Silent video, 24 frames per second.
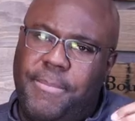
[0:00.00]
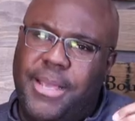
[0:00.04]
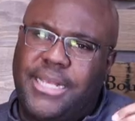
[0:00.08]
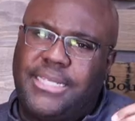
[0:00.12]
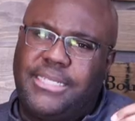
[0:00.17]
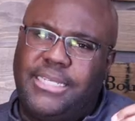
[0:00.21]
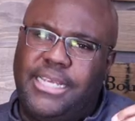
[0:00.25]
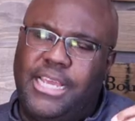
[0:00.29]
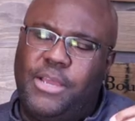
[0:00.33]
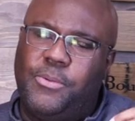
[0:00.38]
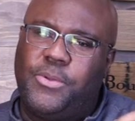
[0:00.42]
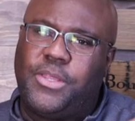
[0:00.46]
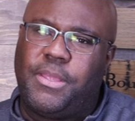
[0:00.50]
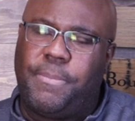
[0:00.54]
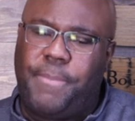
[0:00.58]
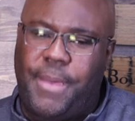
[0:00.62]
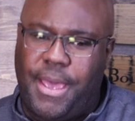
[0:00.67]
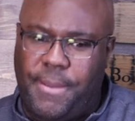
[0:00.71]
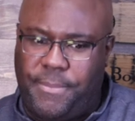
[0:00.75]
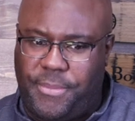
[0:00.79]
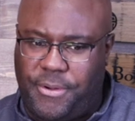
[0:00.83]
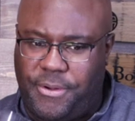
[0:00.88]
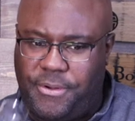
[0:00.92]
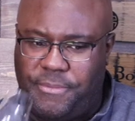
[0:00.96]
mixing in with the
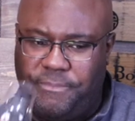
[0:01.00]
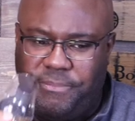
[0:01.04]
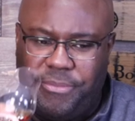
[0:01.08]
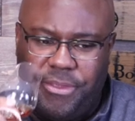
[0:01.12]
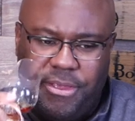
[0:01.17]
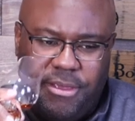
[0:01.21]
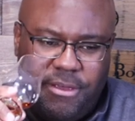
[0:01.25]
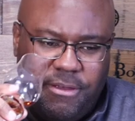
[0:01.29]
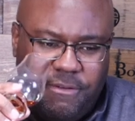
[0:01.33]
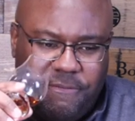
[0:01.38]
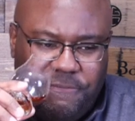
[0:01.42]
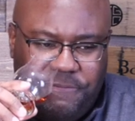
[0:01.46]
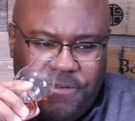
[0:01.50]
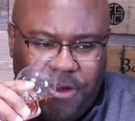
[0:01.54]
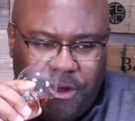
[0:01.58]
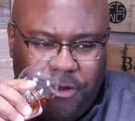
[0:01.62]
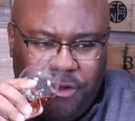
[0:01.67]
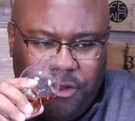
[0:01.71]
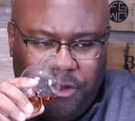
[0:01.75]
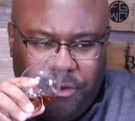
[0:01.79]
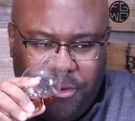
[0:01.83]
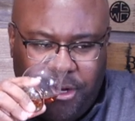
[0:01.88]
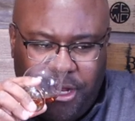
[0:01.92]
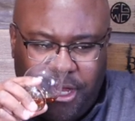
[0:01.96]
pepper.
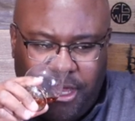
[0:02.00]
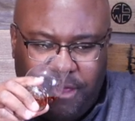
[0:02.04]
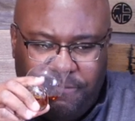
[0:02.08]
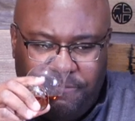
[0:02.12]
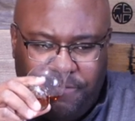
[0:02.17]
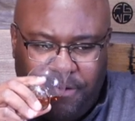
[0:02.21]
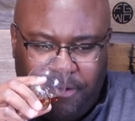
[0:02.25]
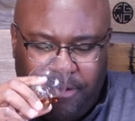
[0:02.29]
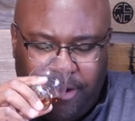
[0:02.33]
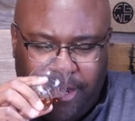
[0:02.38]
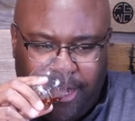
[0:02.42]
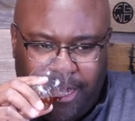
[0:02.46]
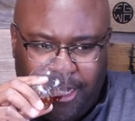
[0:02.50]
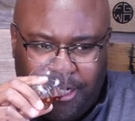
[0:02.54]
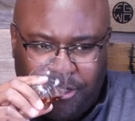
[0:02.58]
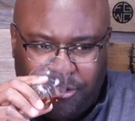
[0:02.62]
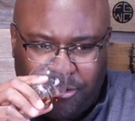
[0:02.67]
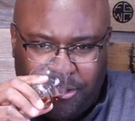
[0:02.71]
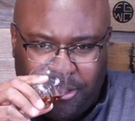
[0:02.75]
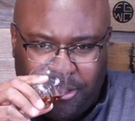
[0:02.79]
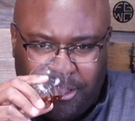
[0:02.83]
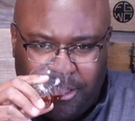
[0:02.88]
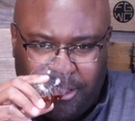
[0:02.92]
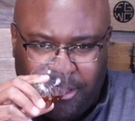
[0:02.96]
Very unique and very
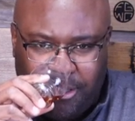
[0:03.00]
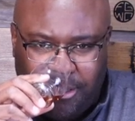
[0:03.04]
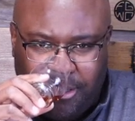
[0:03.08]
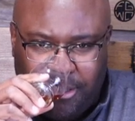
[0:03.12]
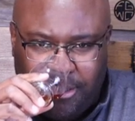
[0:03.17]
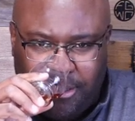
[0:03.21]
interesting.